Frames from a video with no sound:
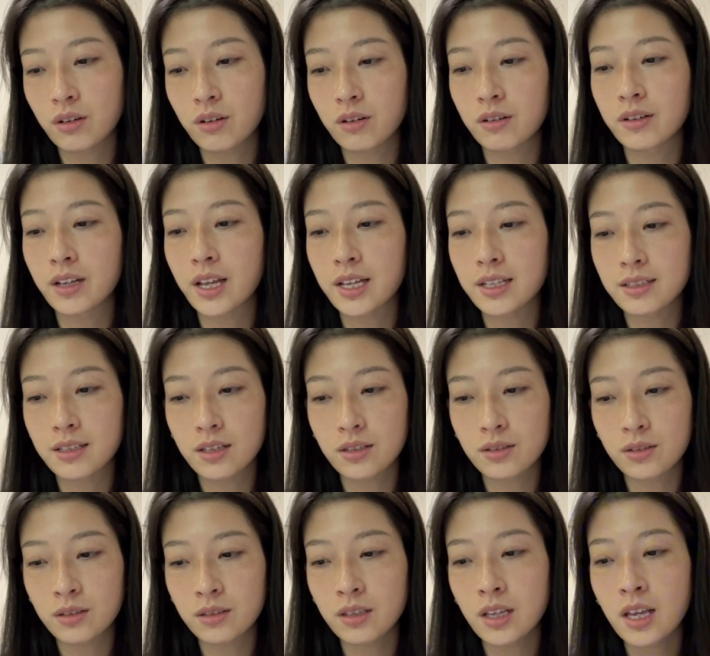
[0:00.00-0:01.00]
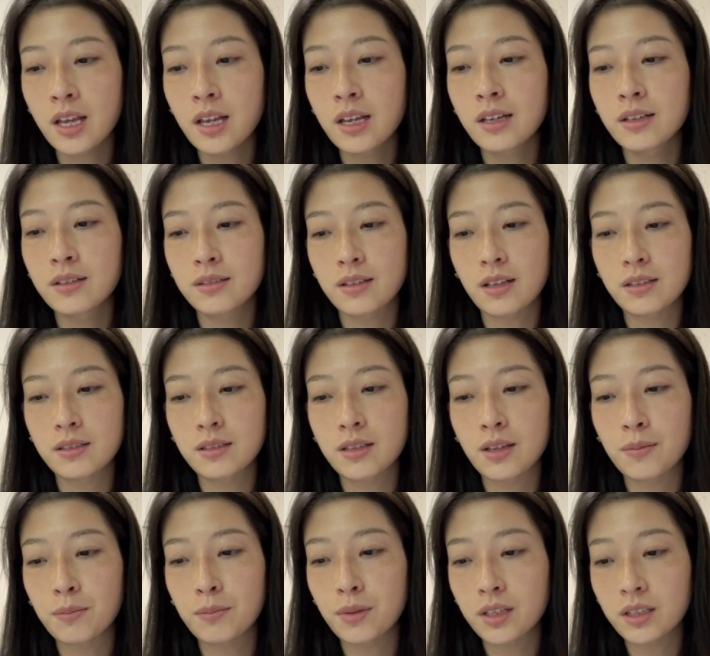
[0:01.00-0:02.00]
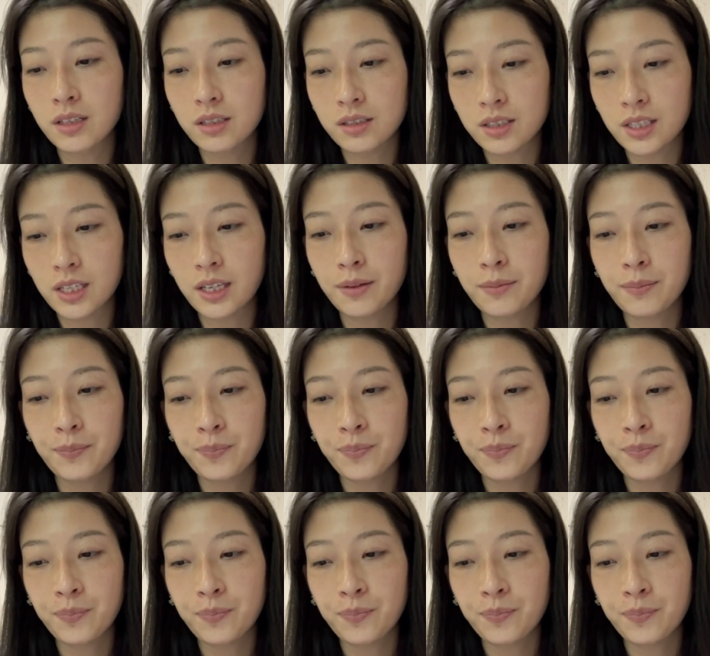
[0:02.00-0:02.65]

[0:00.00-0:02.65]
organization sustainability.